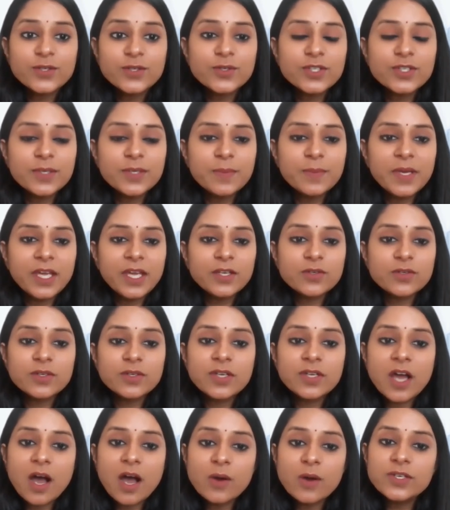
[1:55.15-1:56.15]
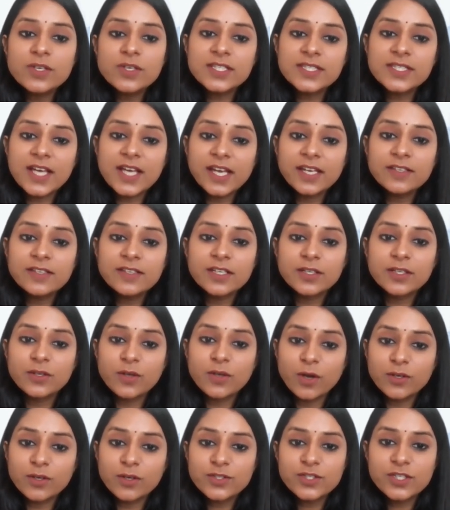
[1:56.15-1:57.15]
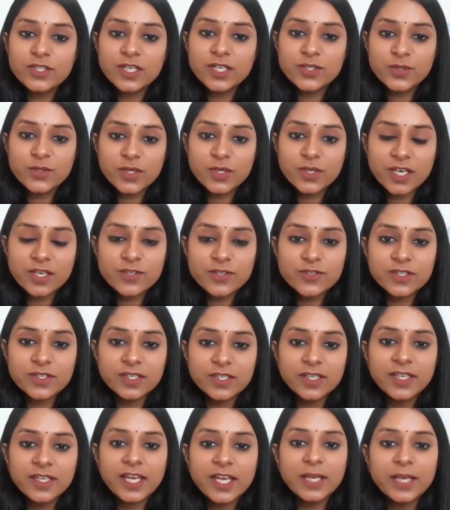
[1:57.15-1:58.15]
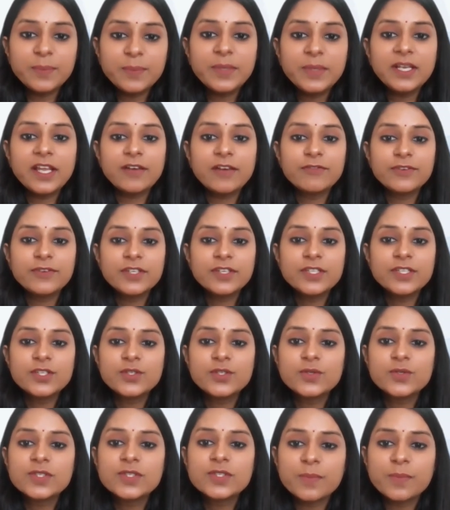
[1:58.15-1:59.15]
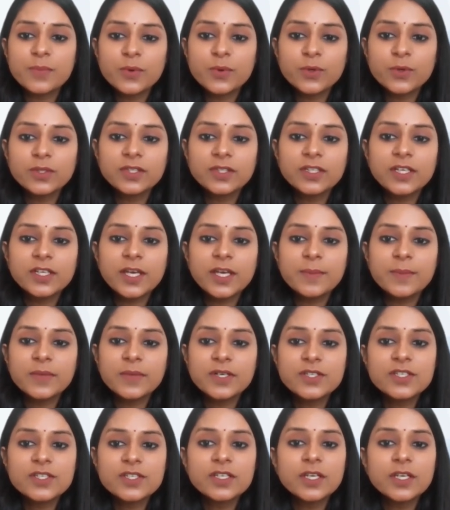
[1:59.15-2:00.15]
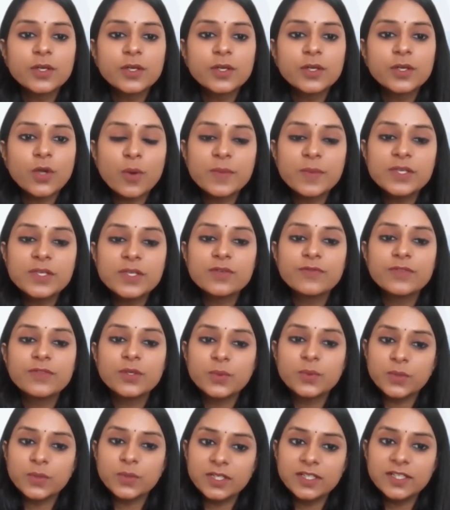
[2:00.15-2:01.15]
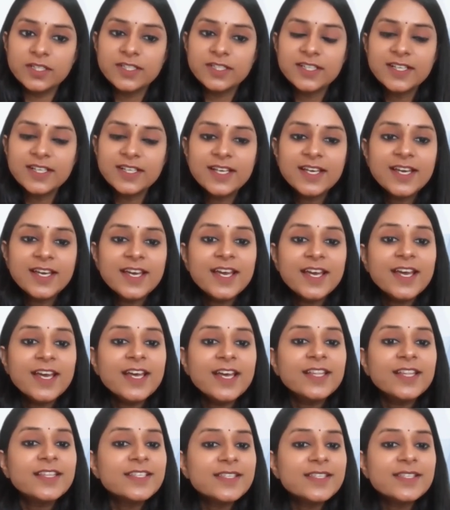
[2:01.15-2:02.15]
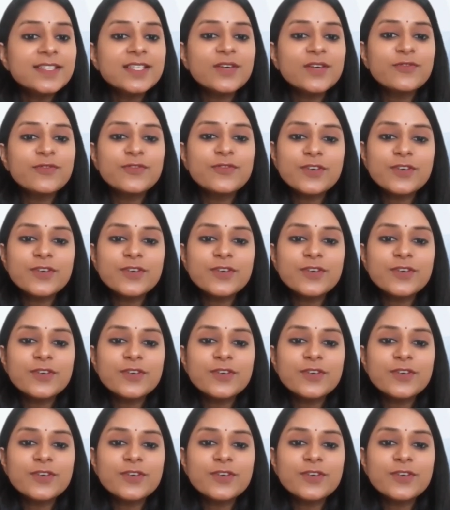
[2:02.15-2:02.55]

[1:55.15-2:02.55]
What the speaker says: to debate on how design technology education can be leveraged to support the emerging economies of the world. This is our